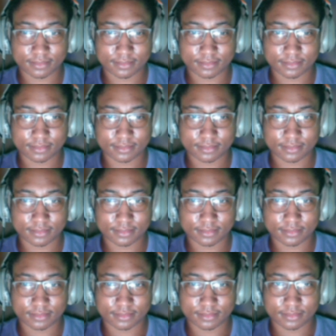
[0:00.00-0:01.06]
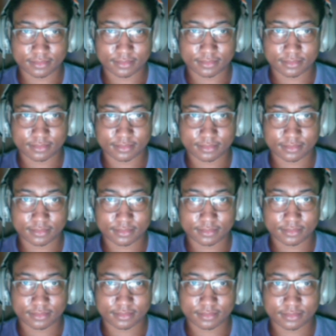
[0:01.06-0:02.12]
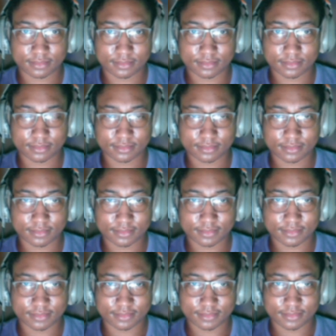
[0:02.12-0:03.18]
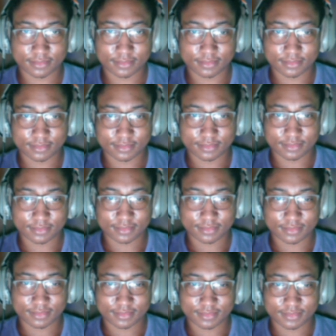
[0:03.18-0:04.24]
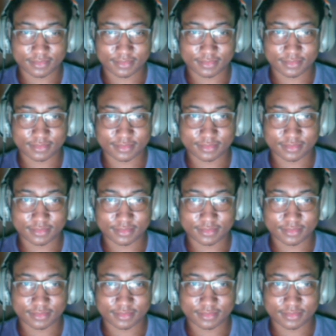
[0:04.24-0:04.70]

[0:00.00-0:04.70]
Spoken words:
(silent)